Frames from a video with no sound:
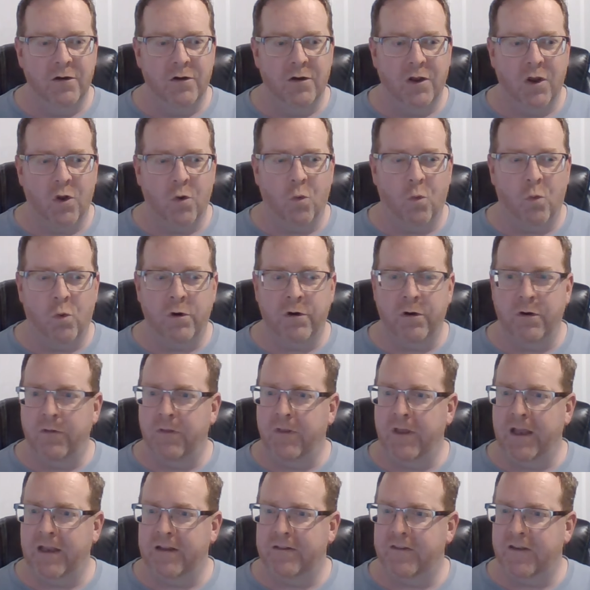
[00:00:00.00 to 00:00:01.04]
You know, what are
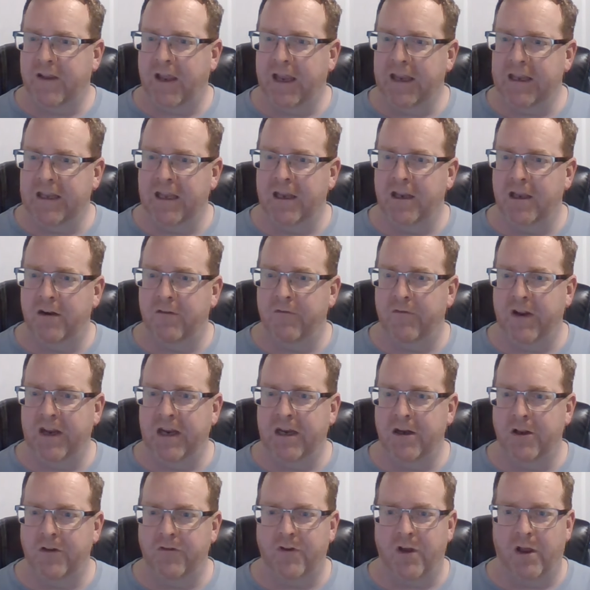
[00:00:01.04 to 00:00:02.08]
they taking
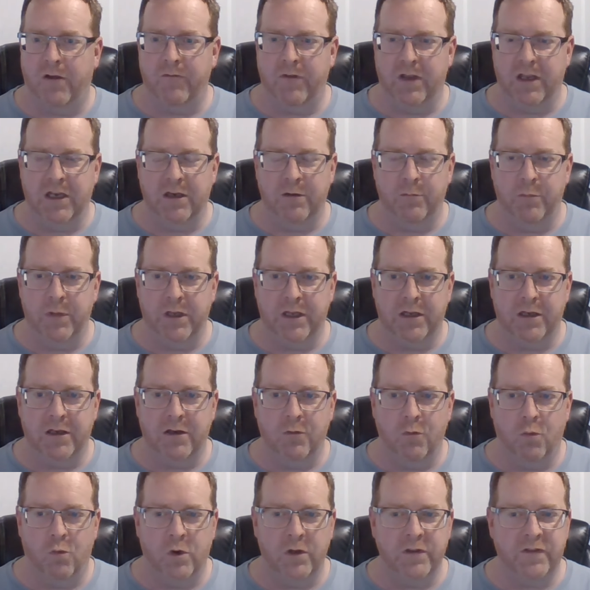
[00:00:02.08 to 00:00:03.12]
advantage of in me?
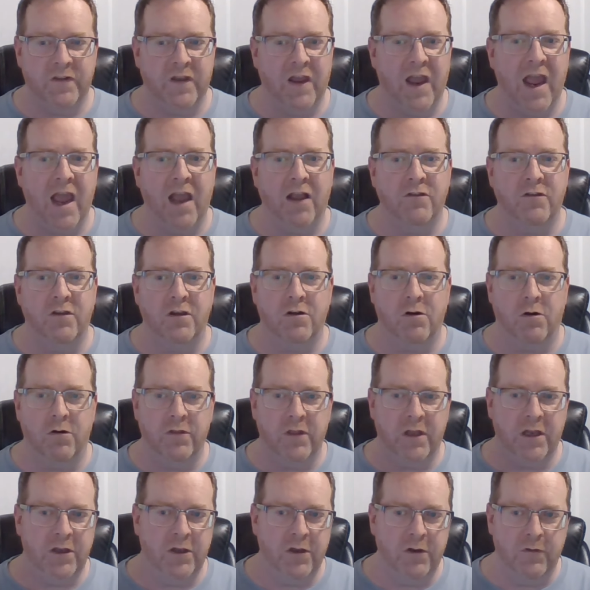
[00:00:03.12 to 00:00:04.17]
What tactic are
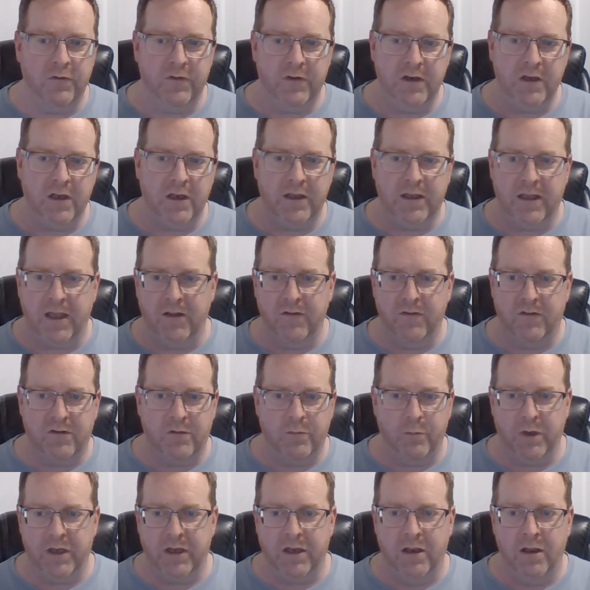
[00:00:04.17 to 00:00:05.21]
they using
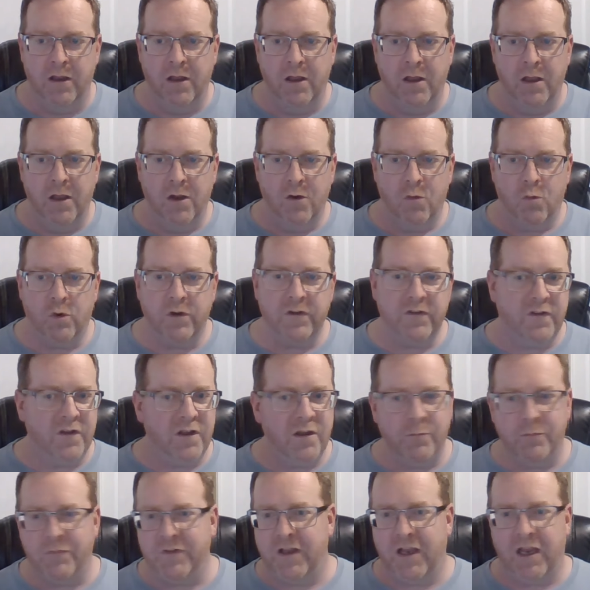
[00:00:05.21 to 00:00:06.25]
against me? What
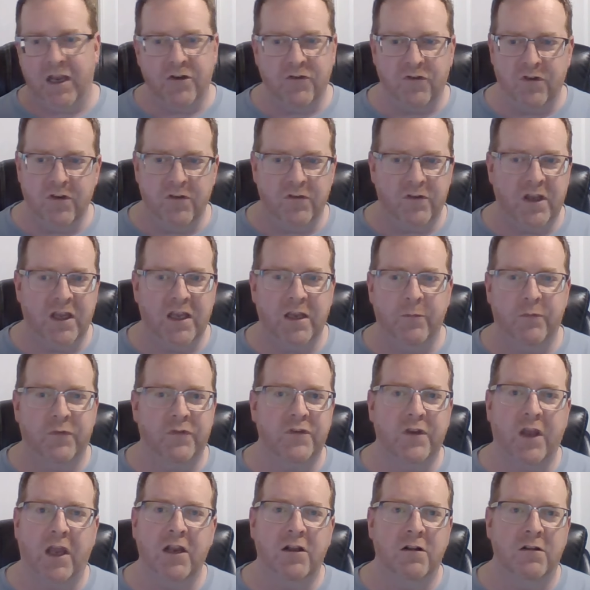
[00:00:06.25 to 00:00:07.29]
temptations keep
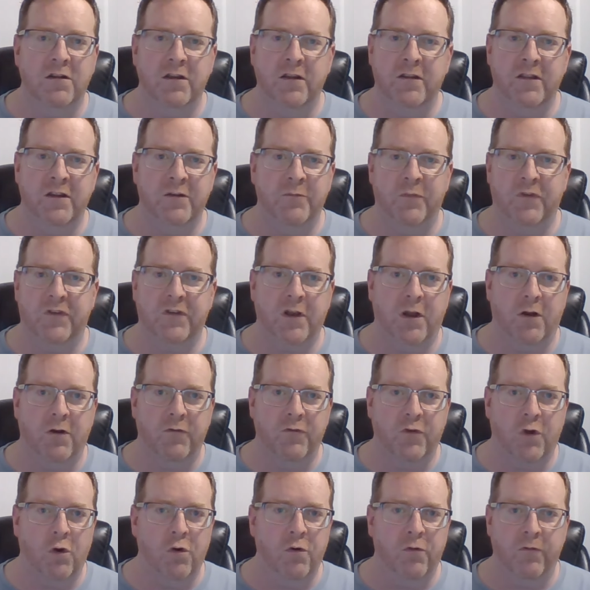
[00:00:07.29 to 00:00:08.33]
cycling
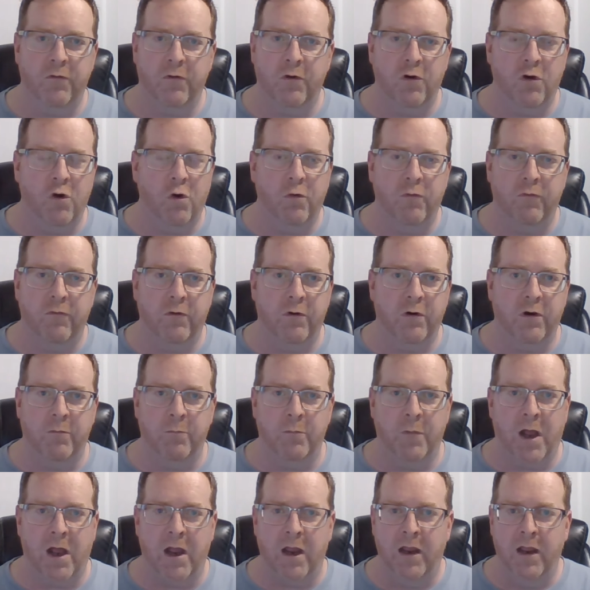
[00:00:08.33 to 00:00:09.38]
themselves over and over in
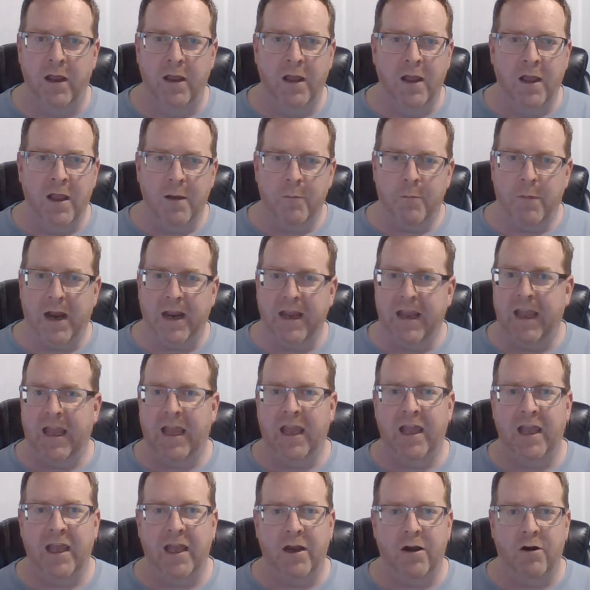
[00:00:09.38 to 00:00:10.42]
my, my
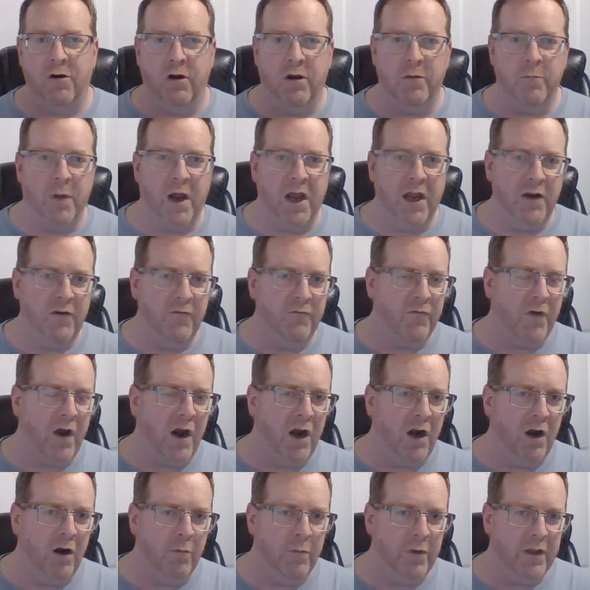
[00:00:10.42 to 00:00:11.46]
head or in my
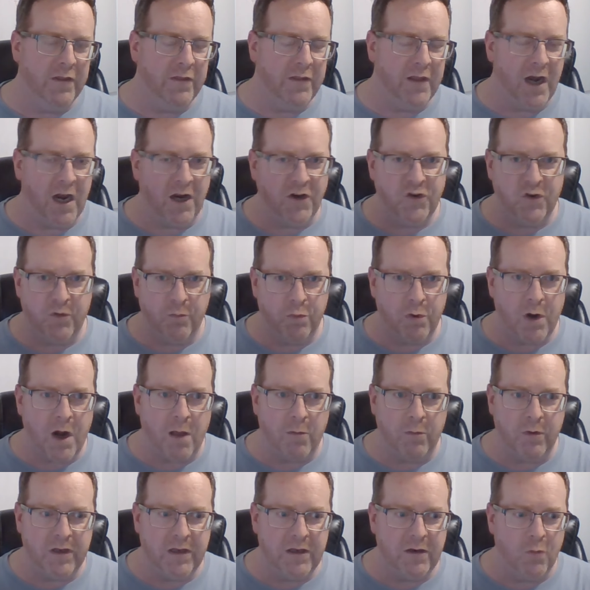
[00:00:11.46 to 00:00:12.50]
environment that I should
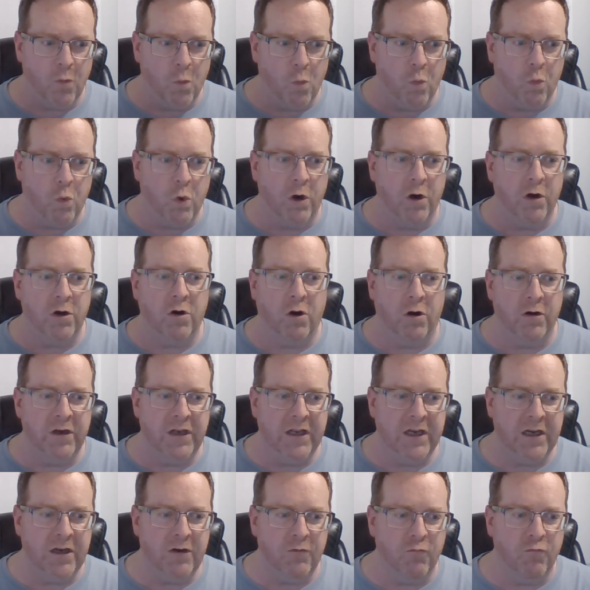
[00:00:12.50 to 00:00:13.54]
probably work on
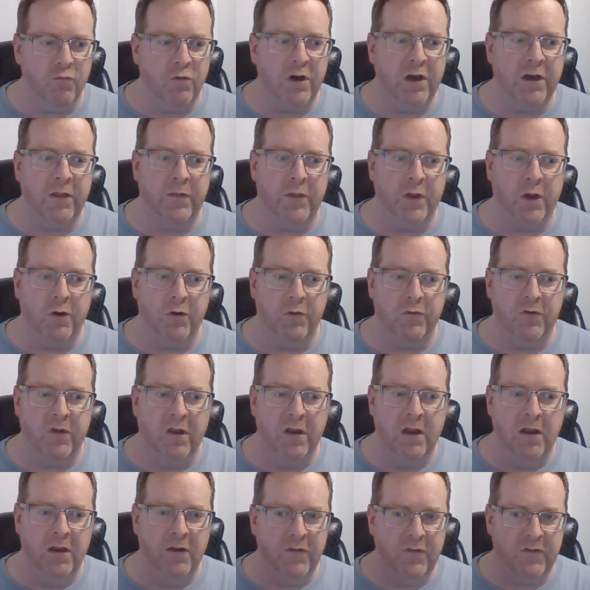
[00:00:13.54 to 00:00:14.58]
getting rid of those,
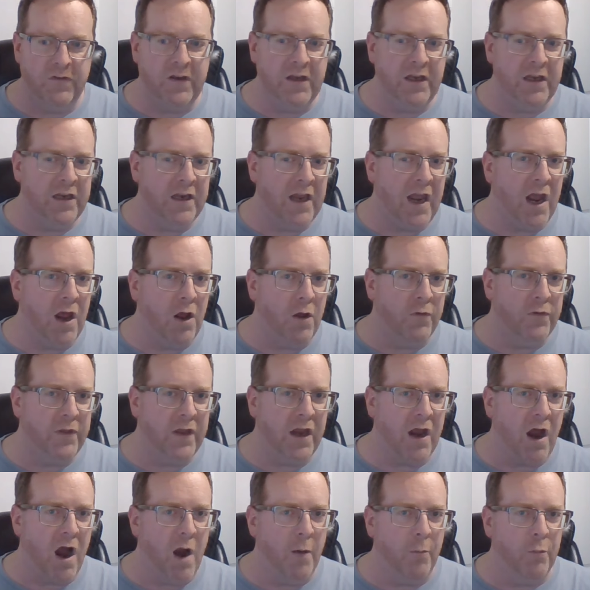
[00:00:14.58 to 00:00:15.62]
seeing how
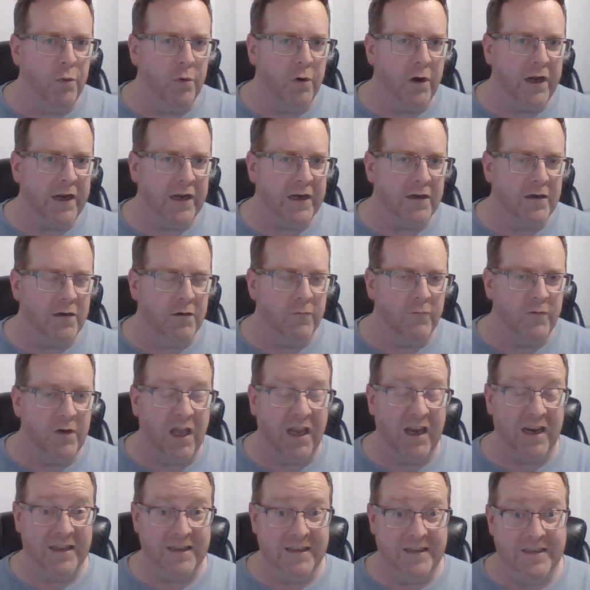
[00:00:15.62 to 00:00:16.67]
they operate
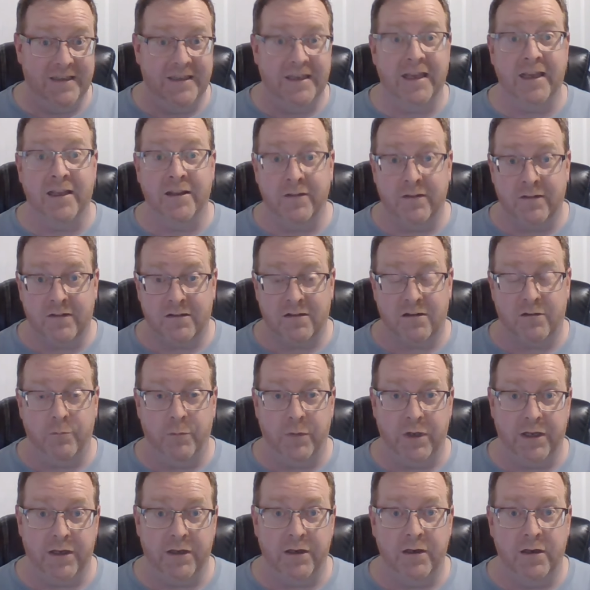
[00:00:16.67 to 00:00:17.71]
against
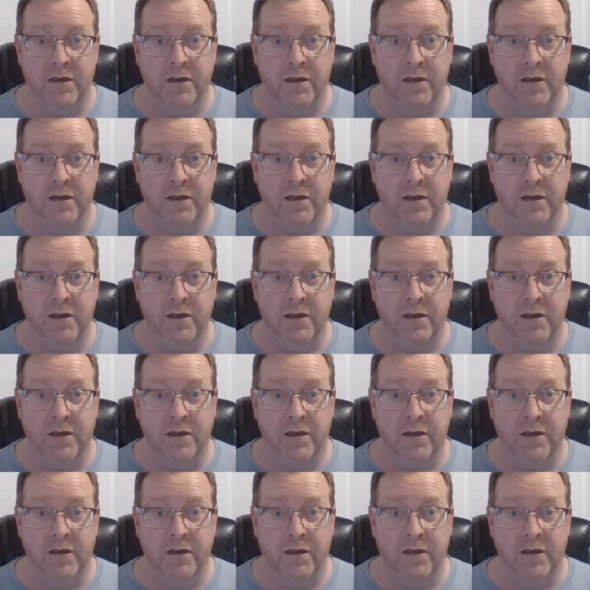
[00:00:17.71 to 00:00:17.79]
me,